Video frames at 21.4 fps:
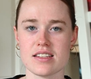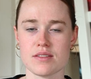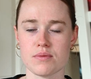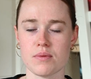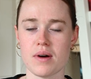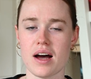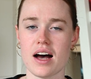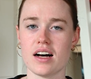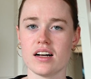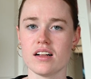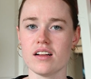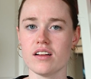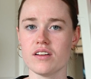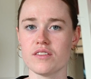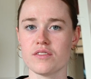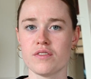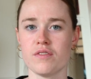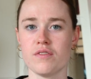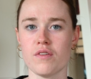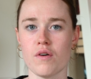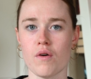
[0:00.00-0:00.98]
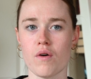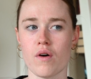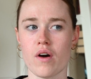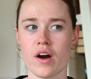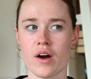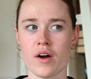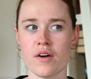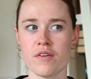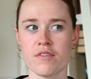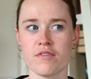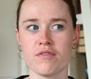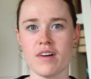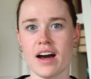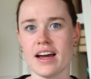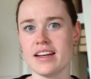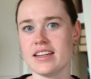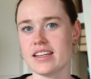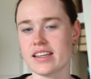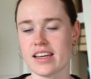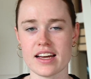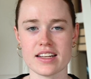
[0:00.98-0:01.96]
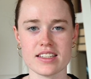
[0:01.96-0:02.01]
as well for
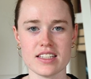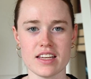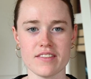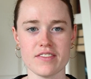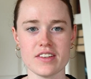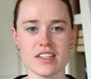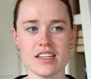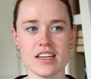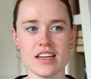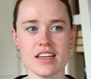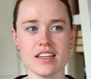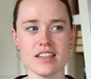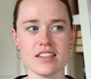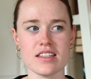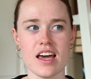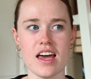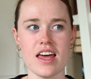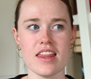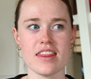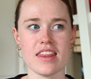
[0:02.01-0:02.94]
finding activities.